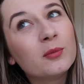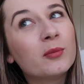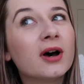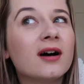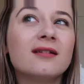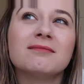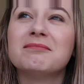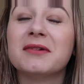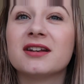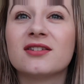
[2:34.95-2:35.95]
but
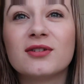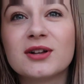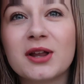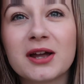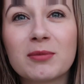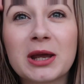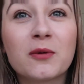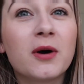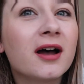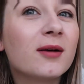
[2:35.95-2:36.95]
I just feel like being
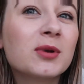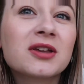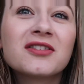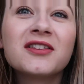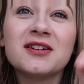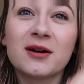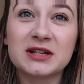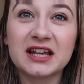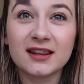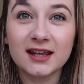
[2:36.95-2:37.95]
quiet because of the time of
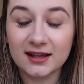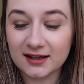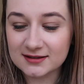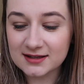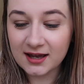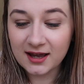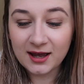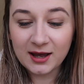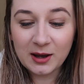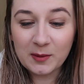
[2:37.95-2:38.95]
day that it is.
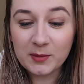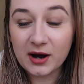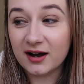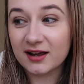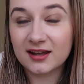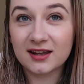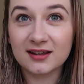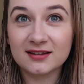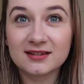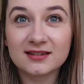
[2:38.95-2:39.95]
But it
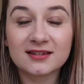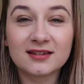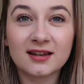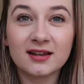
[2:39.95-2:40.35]
is